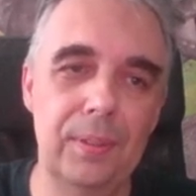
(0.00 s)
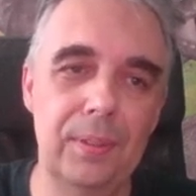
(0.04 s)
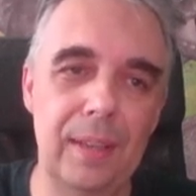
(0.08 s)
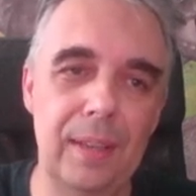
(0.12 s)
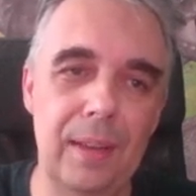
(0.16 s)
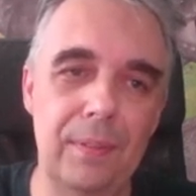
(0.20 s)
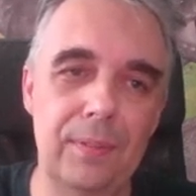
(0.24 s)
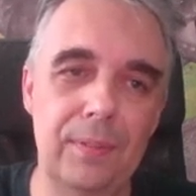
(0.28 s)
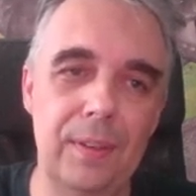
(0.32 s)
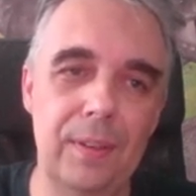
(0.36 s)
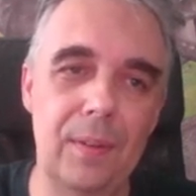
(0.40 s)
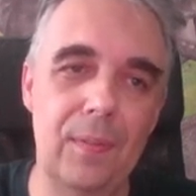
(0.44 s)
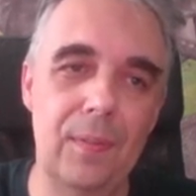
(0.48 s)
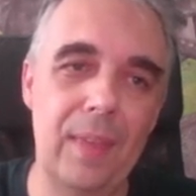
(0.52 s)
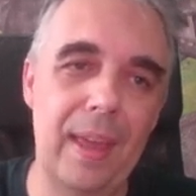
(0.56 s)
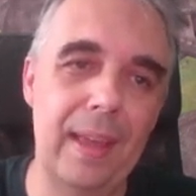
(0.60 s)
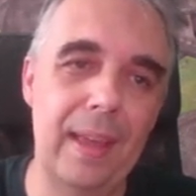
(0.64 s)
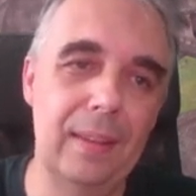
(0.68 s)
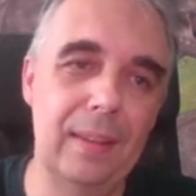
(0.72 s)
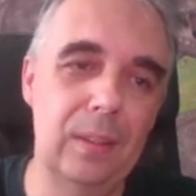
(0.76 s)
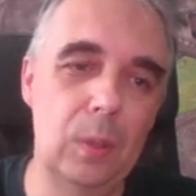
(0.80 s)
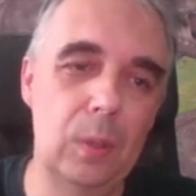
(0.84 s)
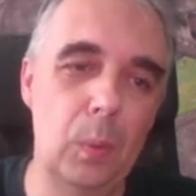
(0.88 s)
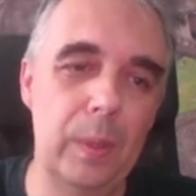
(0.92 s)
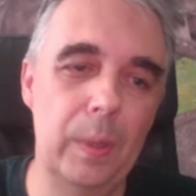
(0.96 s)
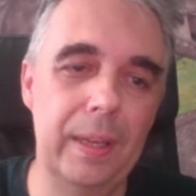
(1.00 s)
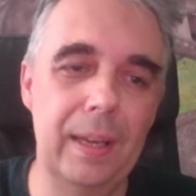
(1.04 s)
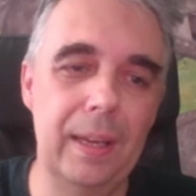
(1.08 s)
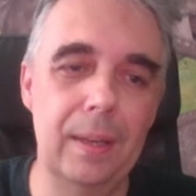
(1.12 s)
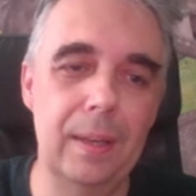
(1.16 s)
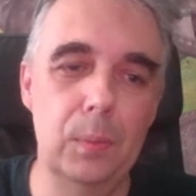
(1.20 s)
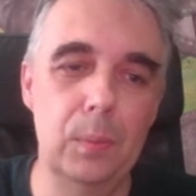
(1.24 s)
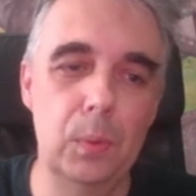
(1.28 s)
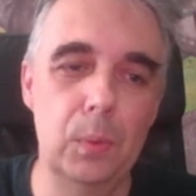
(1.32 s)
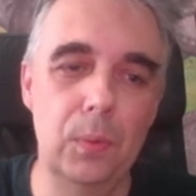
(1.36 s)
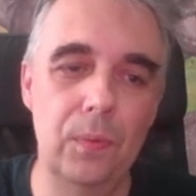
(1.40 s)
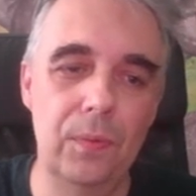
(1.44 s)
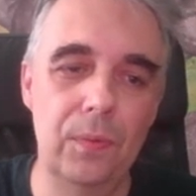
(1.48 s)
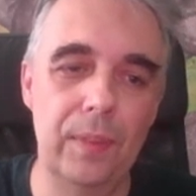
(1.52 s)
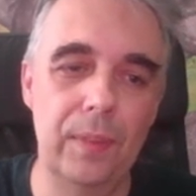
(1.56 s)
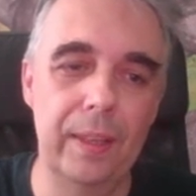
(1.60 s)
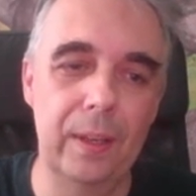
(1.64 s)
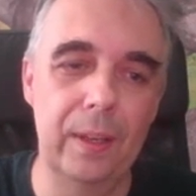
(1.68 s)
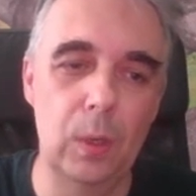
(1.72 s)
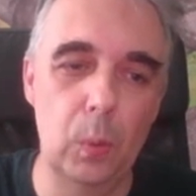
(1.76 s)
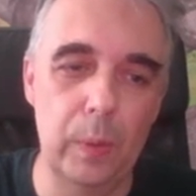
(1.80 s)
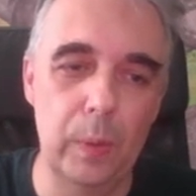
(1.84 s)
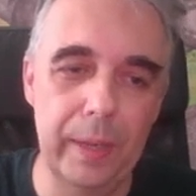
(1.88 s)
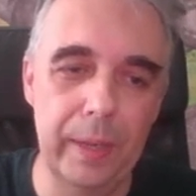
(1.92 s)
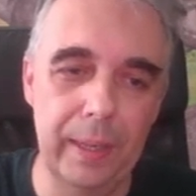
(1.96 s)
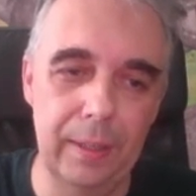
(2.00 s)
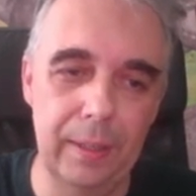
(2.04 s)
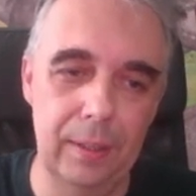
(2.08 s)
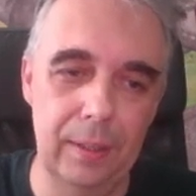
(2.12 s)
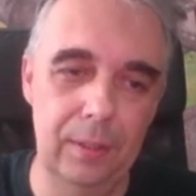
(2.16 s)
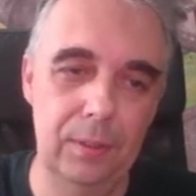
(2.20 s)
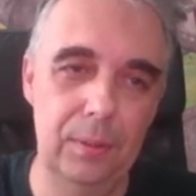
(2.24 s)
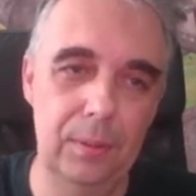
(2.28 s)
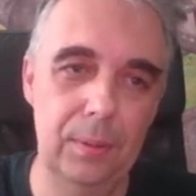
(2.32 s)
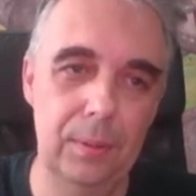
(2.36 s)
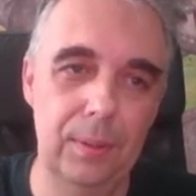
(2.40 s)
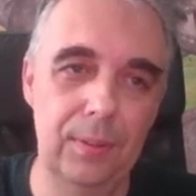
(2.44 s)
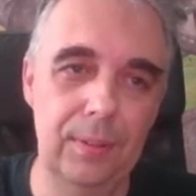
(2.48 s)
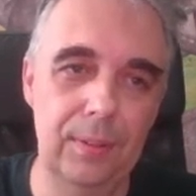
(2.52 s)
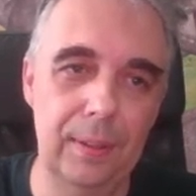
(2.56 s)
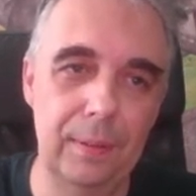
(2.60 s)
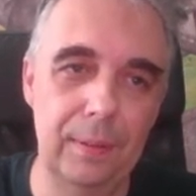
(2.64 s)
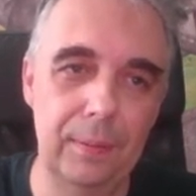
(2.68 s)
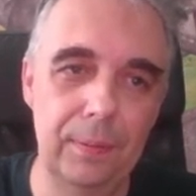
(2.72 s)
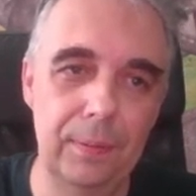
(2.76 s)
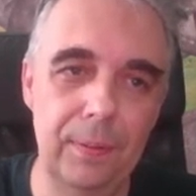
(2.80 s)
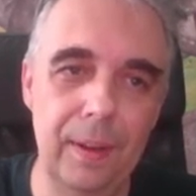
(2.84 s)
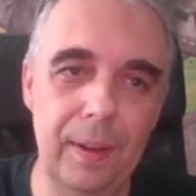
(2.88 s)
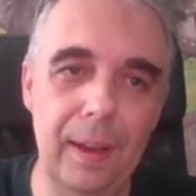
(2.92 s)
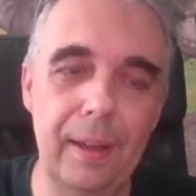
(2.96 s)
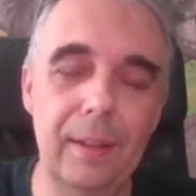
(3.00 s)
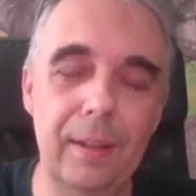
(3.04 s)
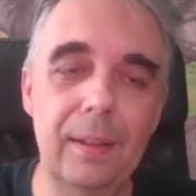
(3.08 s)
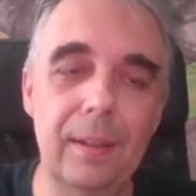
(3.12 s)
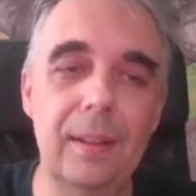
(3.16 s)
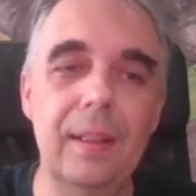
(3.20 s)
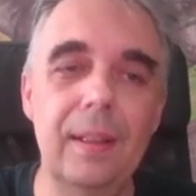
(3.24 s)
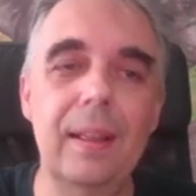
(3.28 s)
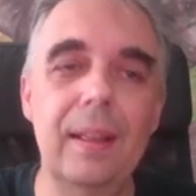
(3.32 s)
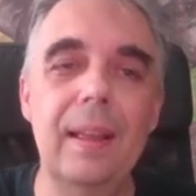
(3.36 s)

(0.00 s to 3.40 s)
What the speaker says: after that we can move the queen to the same file